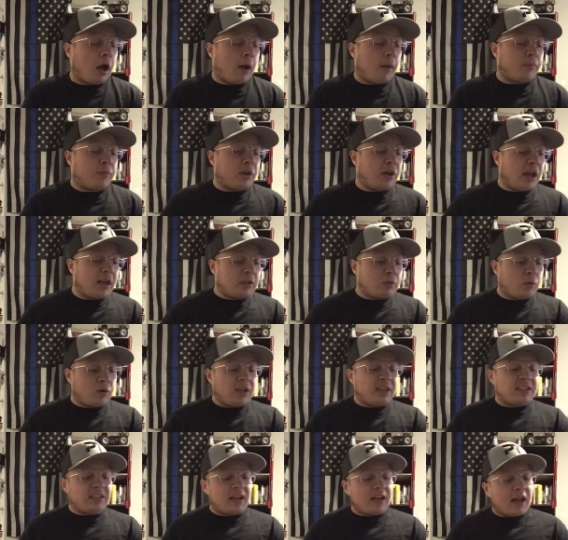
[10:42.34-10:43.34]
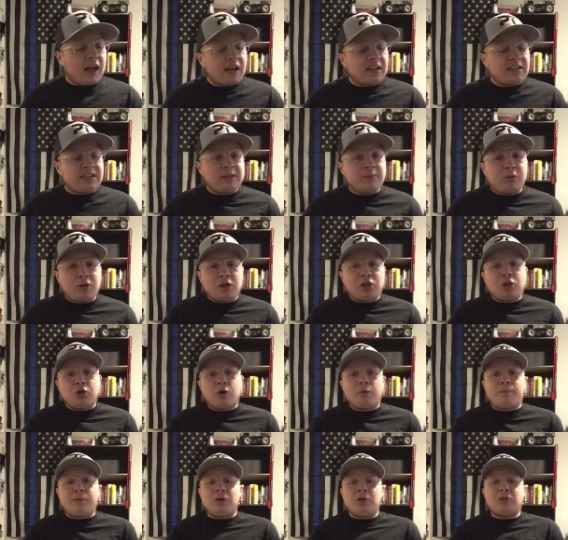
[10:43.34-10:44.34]
The next one is similar to
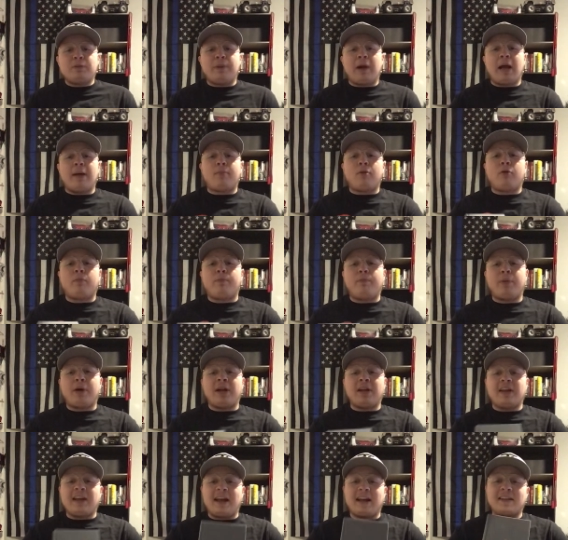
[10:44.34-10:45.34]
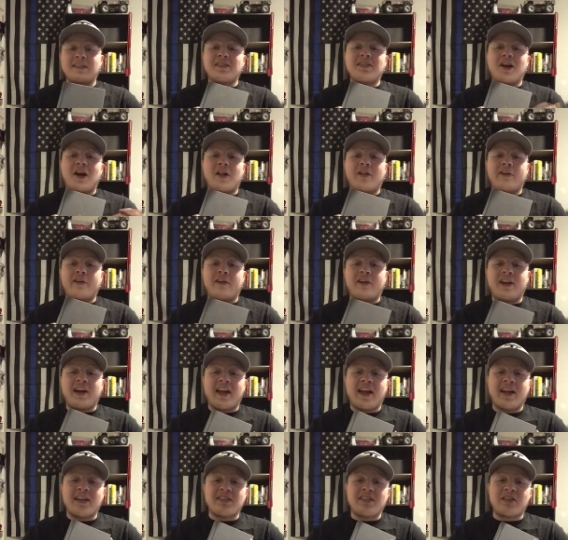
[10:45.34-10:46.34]
a Pew's Bible, but it has color. It
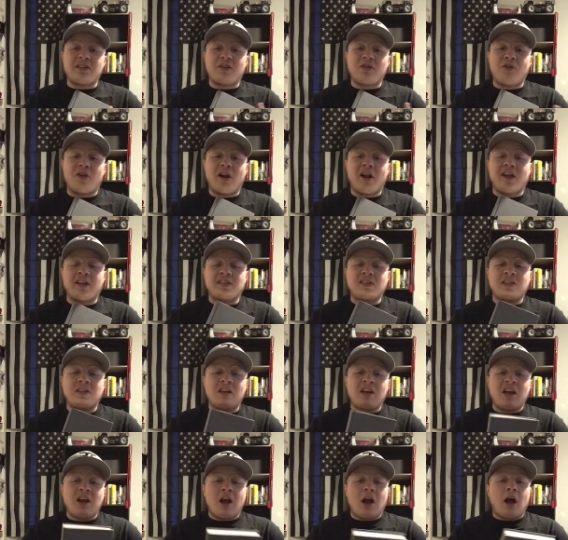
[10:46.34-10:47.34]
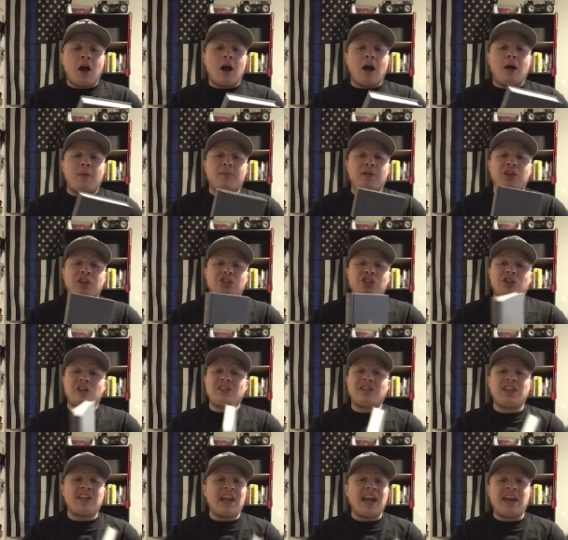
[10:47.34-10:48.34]
has the cross. It's
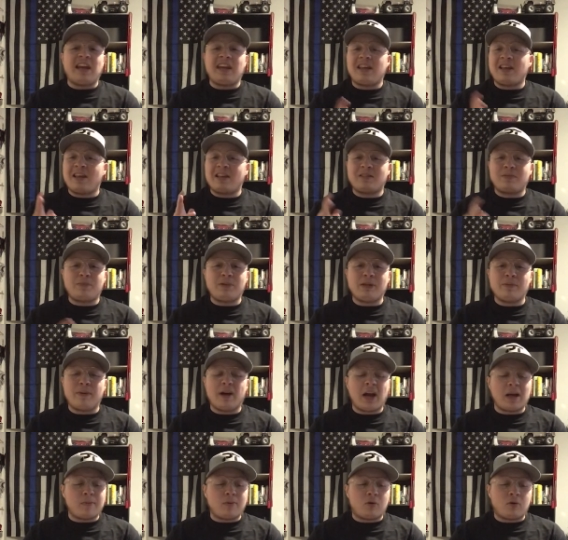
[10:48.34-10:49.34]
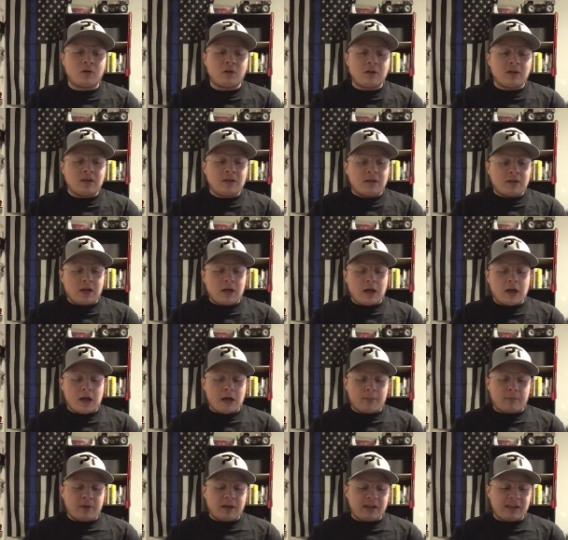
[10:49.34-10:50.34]
just an NASB Bible.
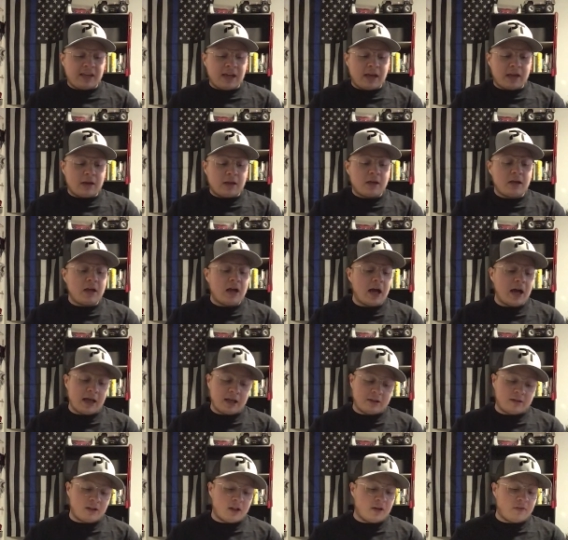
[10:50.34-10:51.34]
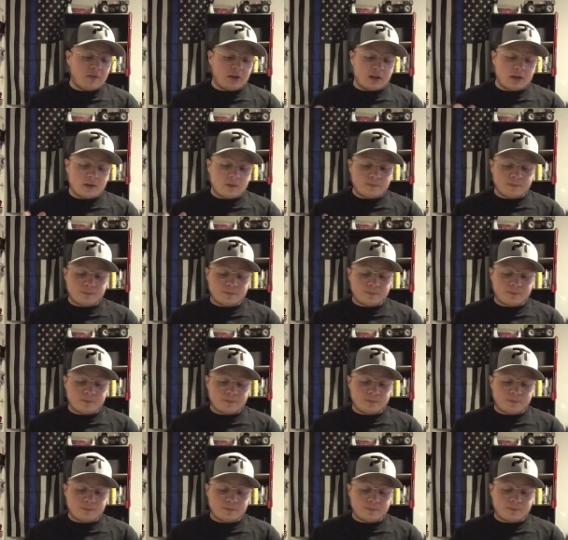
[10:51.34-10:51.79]
Again, I love it.